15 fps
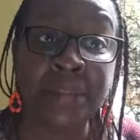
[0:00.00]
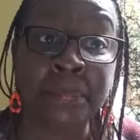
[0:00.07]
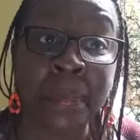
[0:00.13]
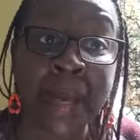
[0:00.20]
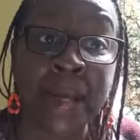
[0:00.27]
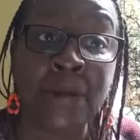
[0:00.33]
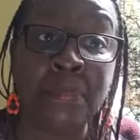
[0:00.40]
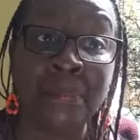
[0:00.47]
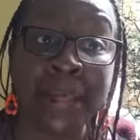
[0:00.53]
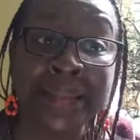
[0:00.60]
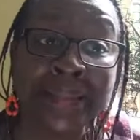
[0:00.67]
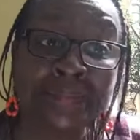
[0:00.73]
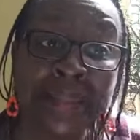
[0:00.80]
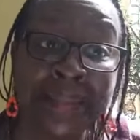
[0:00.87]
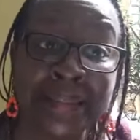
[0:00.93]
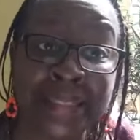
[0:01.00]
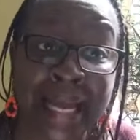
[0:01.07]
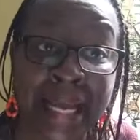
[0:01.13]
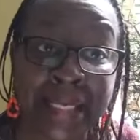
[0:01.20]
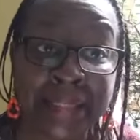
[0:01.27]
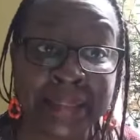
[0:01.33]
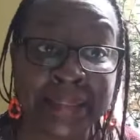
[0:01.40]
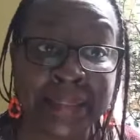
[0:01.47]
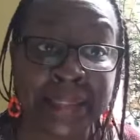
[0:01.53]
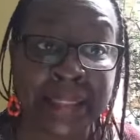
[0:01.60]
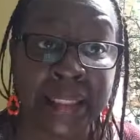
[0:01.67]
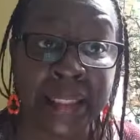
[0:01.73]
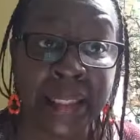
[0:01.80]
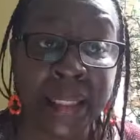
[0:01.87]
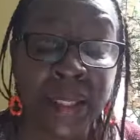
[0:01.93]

the biomass mentality